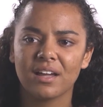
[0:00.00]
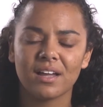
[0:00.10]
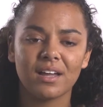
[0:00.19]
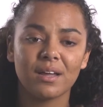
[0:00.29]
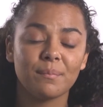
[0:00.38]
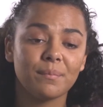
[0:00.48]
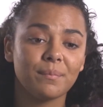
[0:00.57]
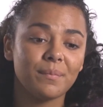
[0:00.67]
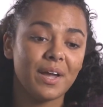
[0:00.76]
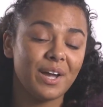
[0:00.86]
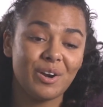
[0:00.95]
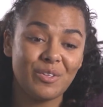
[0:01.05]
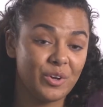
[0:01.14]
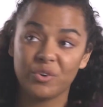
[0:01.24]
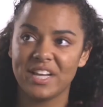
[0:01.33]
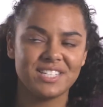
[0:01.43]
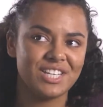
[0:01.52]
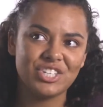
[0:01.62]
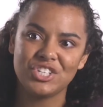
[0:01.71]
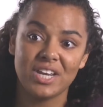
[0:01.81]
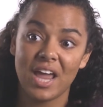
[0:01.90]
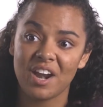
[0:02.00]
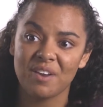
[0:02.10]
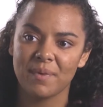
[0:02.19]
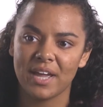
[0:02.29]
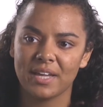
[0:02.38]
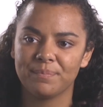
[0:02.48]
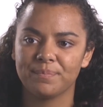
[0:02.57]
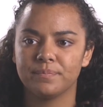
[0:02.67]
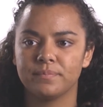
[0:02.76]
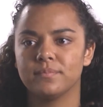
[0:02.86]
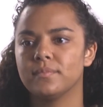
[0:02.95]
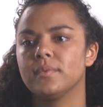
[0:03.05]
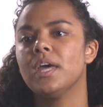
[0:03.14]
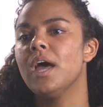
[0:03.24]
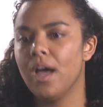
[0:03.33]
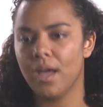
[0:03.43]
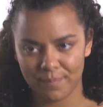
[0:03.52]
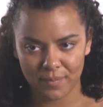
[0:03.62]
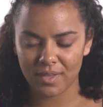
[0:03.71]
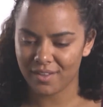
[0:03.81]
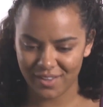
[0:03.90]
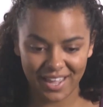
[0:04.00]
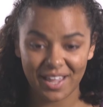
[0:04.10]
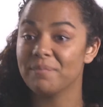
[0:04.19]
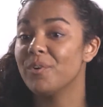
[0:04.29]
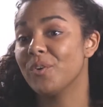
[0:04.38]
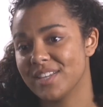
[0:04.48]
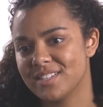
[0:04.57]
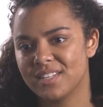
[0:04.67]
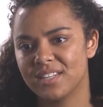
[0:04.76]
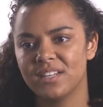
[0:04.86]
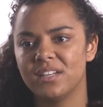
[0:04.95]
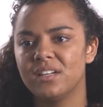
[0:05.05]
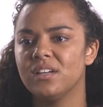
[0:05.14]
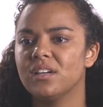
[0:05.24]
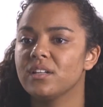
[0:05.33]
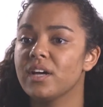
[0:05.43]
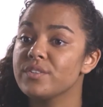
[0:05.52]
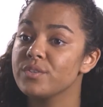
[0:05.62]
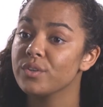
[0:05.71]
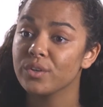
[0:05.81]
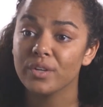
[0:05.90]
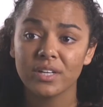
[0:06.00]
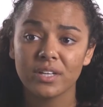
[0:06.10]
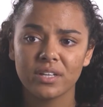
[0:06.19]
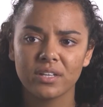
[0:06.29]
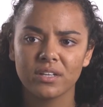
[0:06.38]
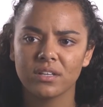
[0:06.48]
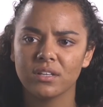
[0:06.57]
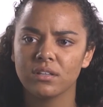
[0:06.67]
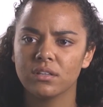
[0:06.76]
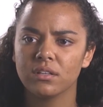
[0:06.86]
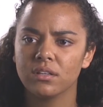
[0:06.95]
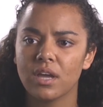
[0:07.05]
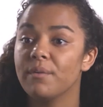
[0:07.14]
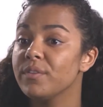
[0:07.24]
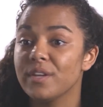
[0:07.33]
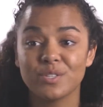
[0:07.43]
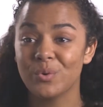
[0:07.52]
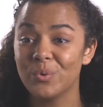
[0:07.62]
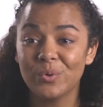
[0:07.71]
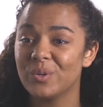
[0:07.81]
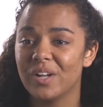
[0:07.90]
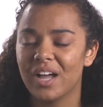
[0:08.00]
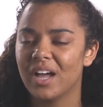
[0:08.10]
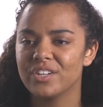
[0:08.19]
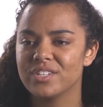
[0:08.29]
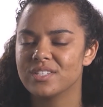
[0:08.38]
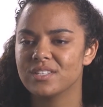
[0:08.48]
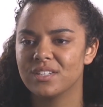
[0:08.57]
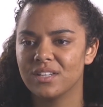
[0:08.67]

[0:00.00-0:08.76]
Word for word: Um, I got all the crazy shit out of my Okay, I'm focused. Classes are good. Everything's cool. I just...